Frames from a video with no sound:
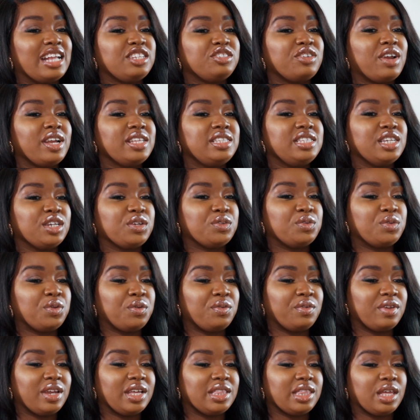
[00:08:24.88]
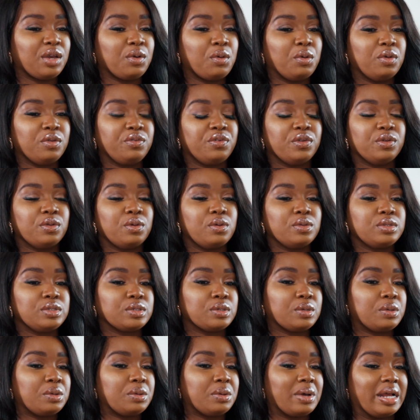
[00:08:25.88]
I tried to ignore it. They called for an
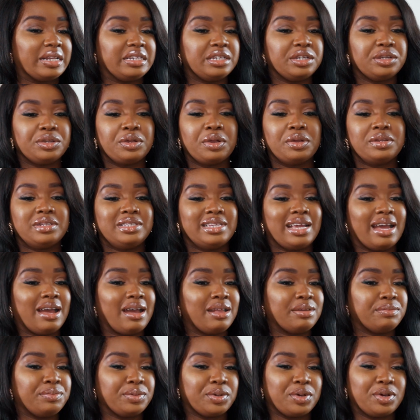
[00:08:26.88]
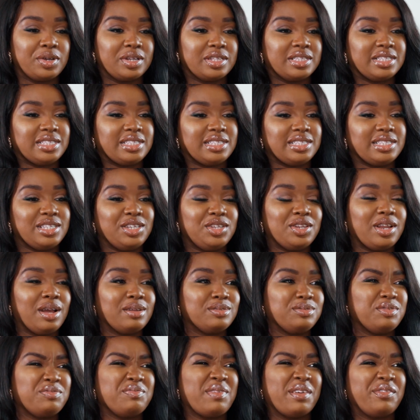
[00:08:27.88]
altar call. I didn't go down because, I
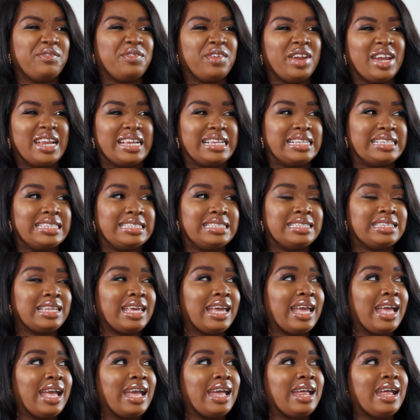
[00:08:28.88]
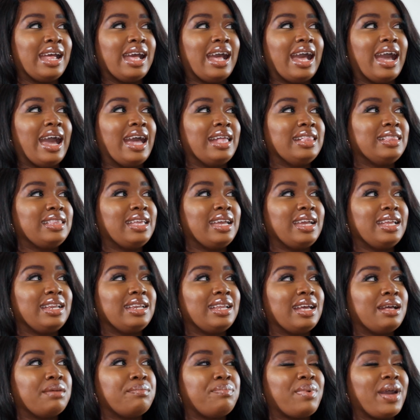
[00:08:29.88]
was with my friends. And
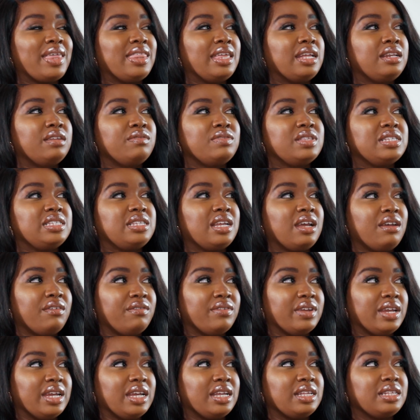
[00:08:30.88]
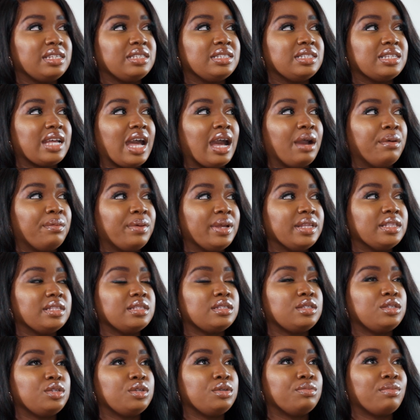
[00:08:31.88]
then by the end of the service, I
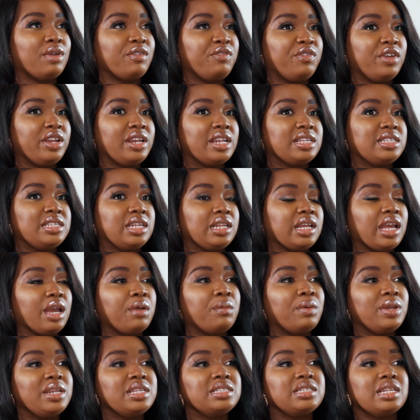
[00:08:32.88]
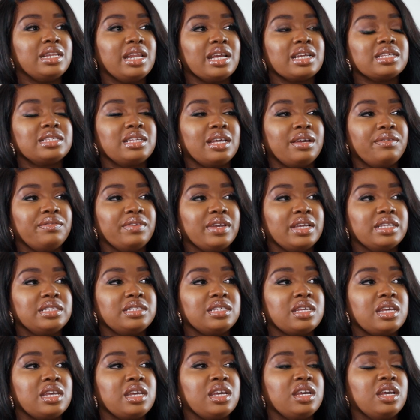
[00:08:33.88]
went to my friend and I said, okay, when is the next service?
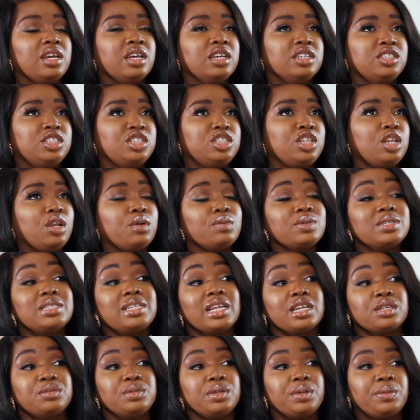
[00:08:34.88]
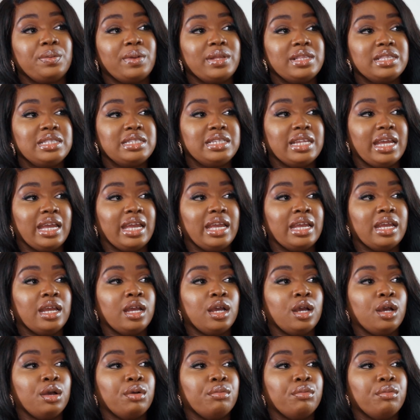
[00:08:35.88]
She said, it's next week, Wednesday.